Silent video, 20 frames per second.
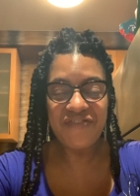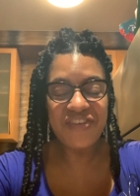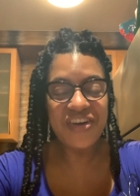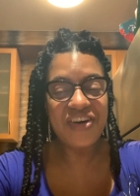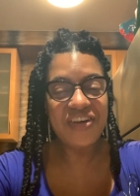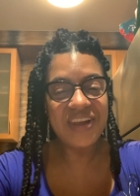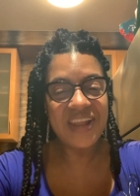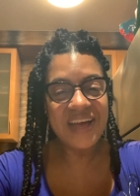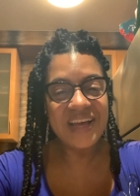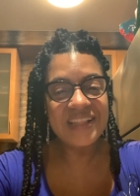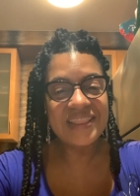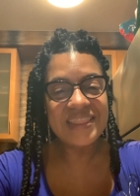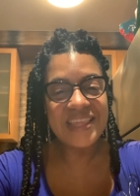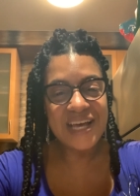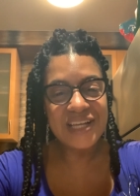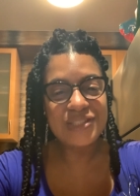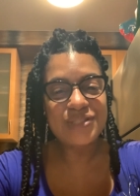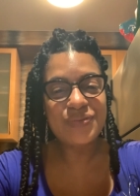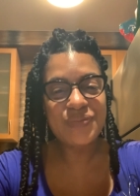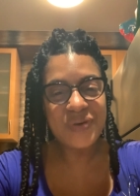felt like
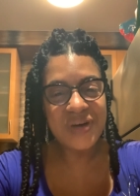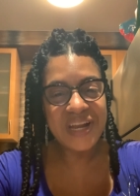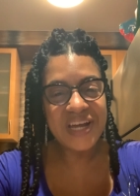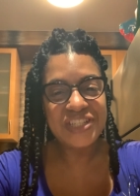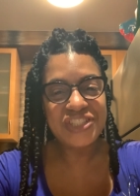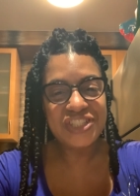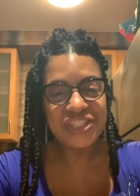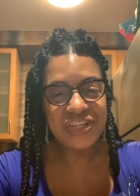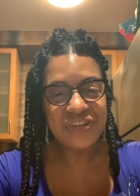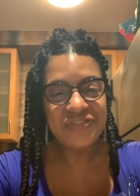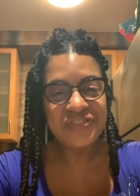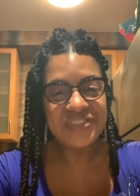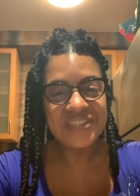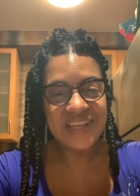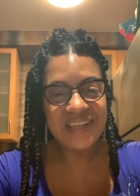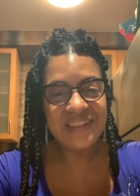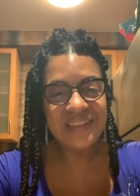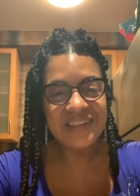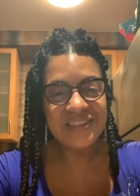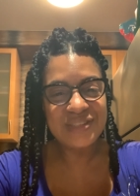that's what I should have
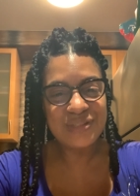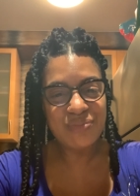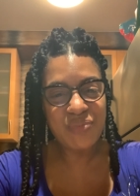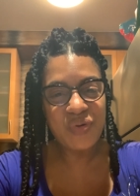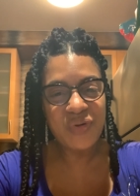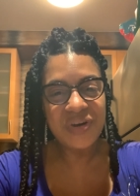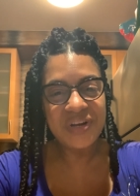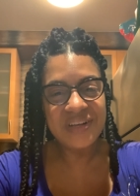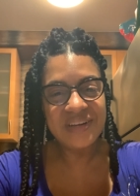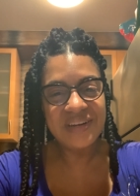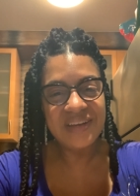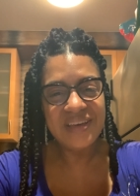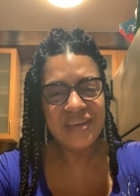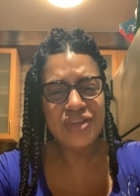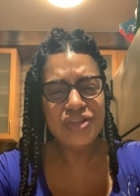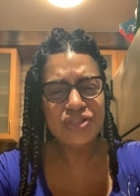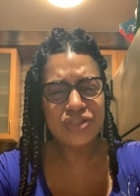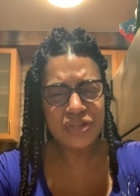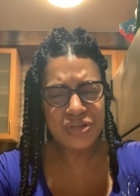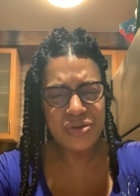said this morning.
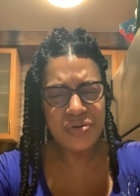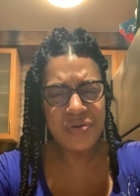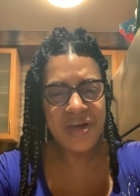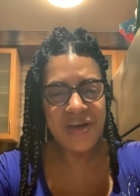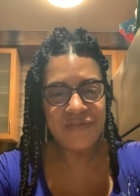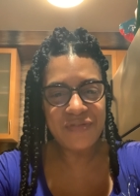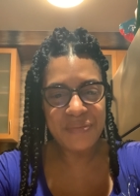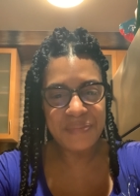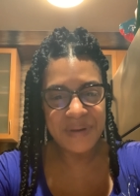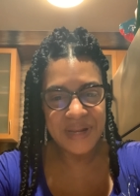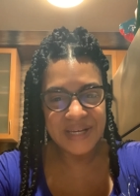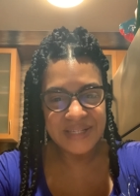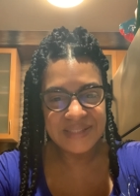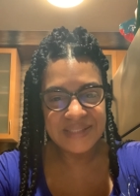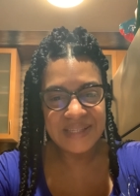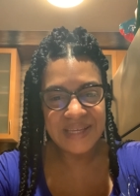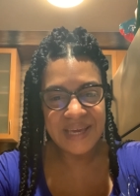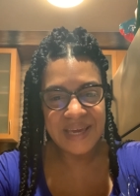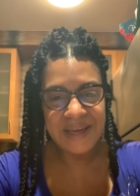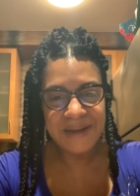So you have a blessed
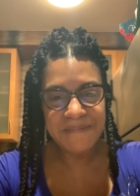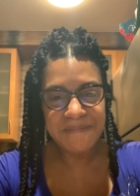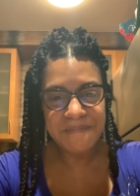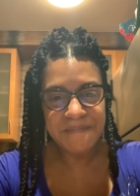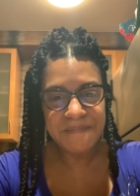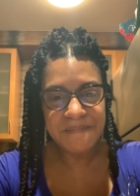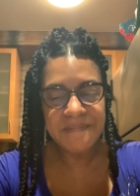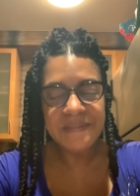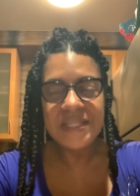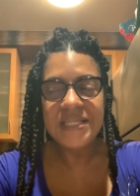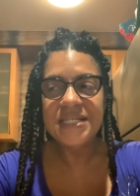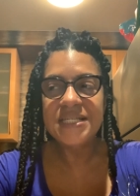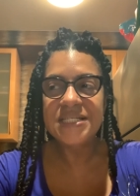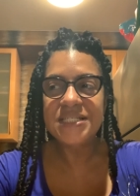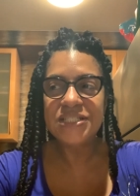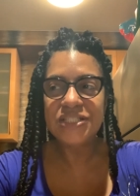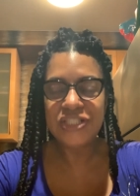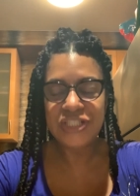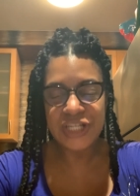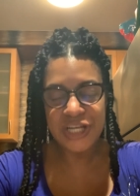day.
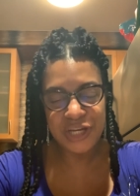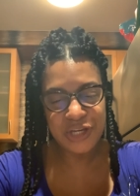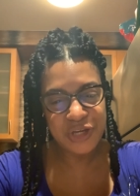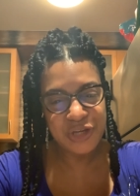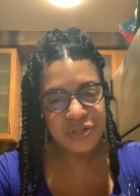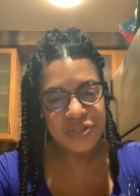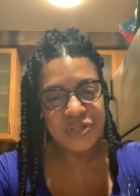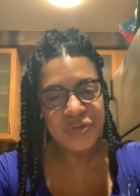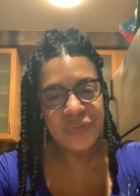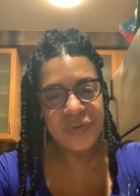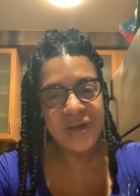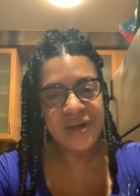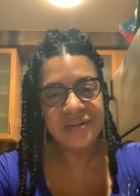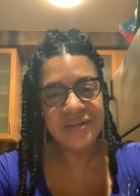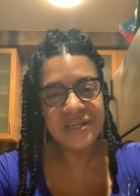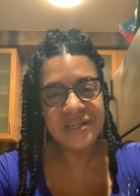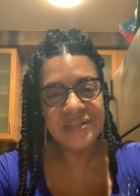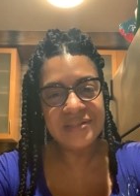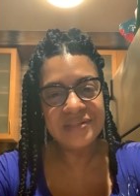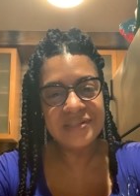Check your
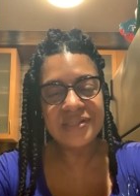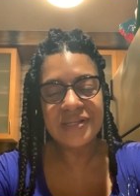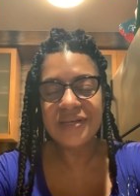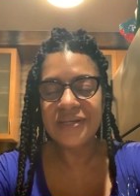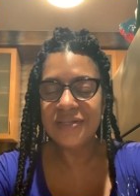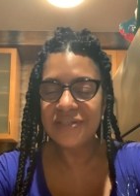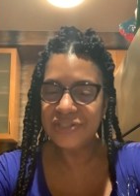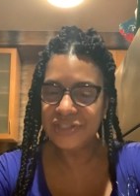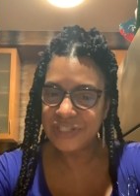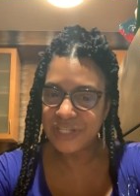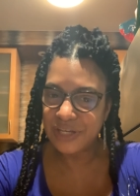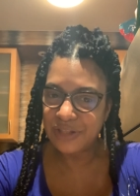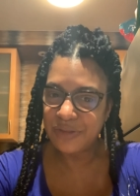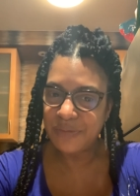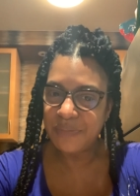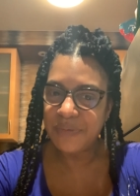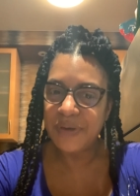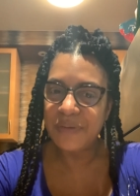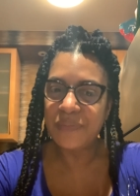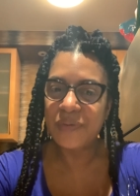surroundings. Check the
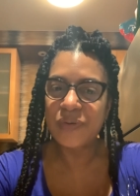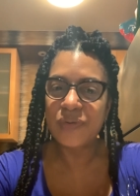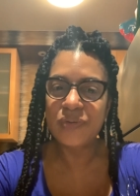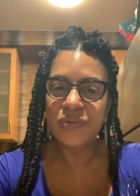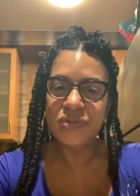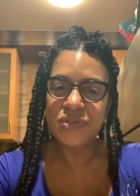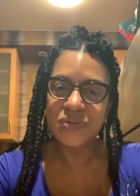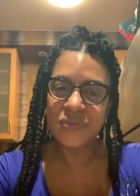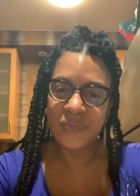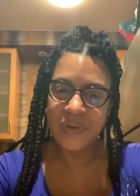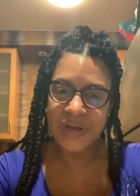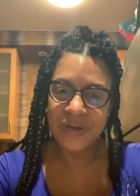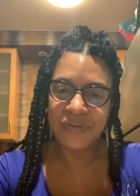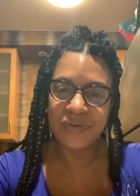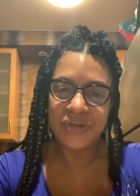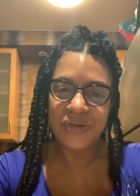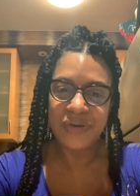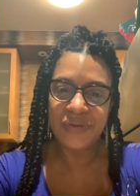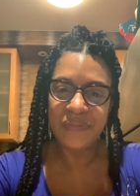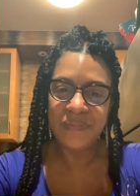people who surround
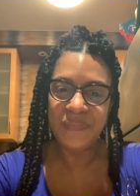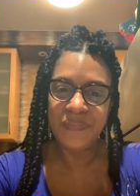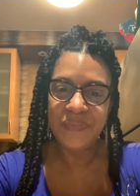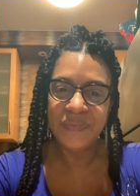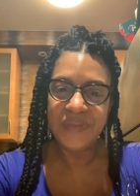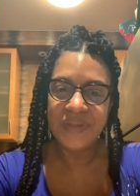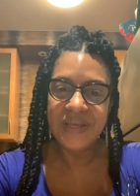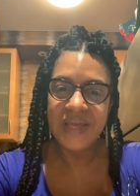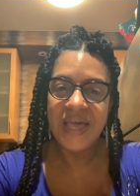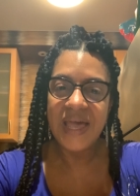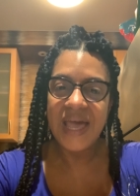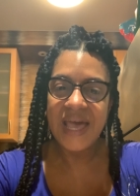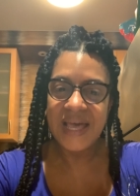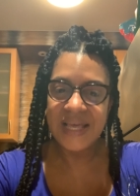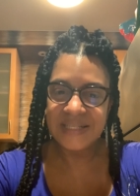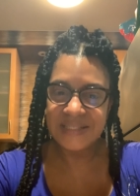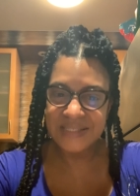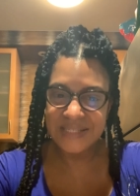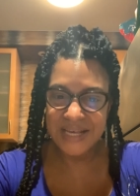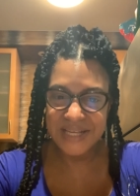you
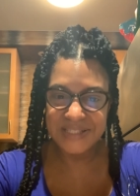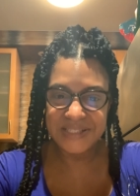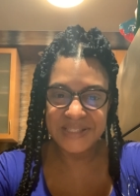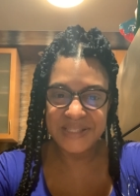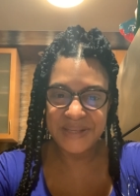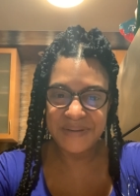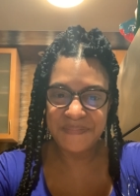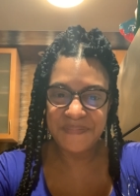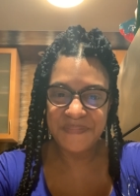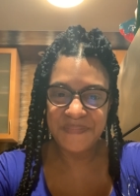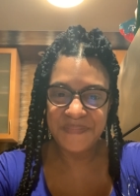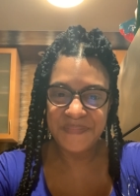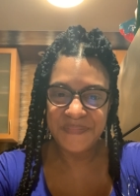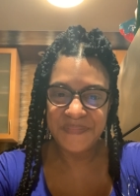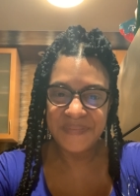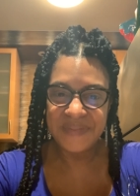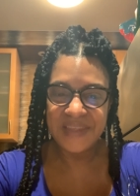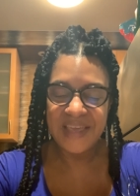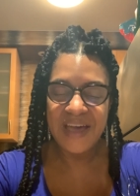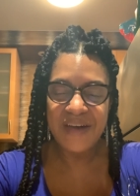and test them.
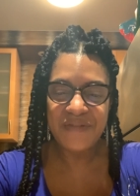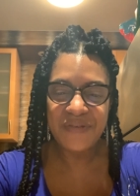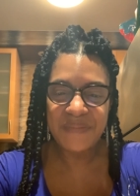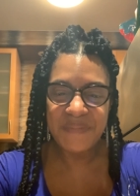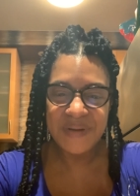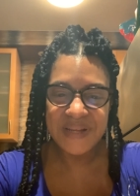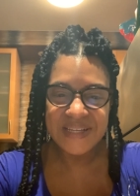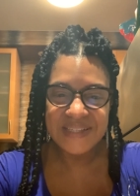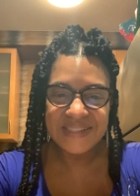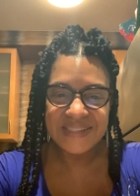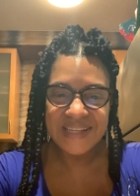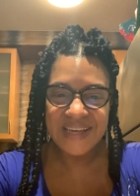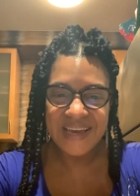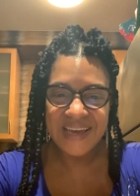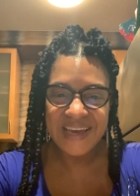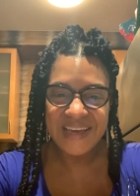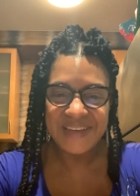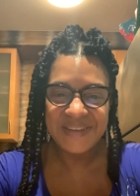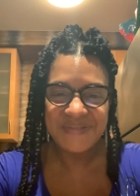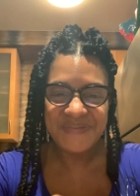Have a blessed
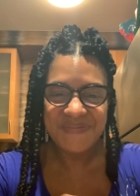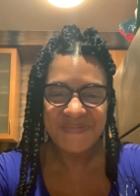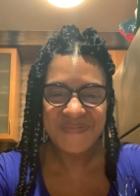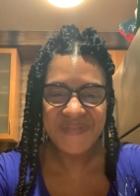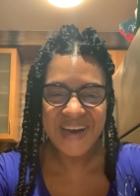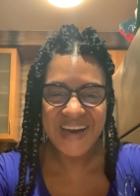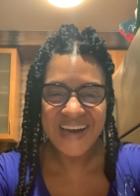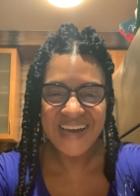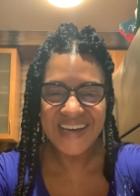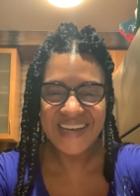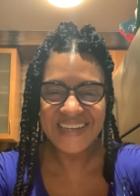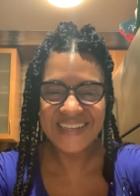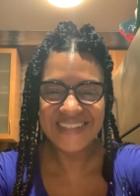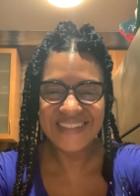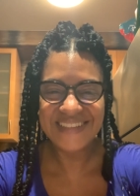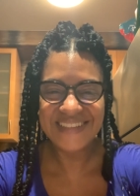day. Bye.